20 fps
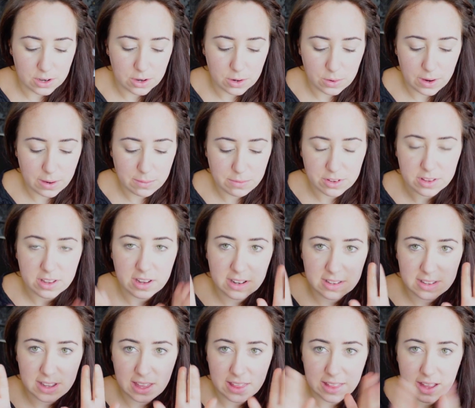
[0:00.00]
So I'm just
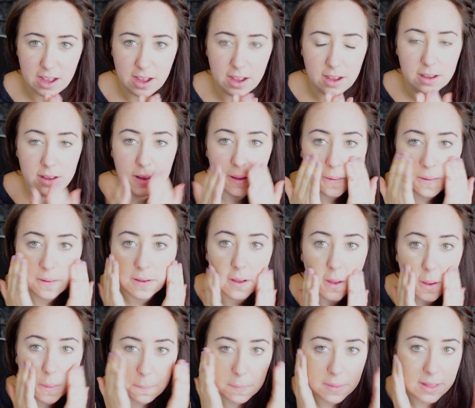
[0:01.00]
going to take that
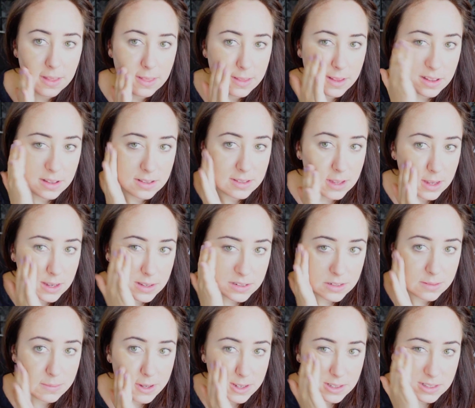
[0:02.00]
and blend this
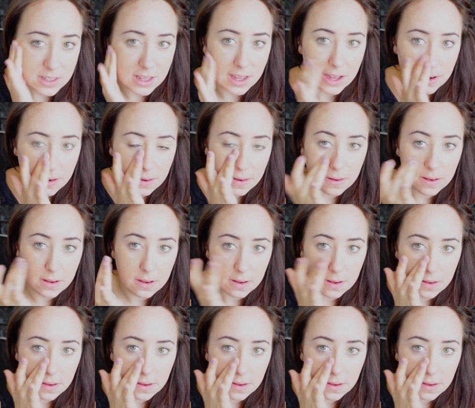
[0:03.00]
into my skin.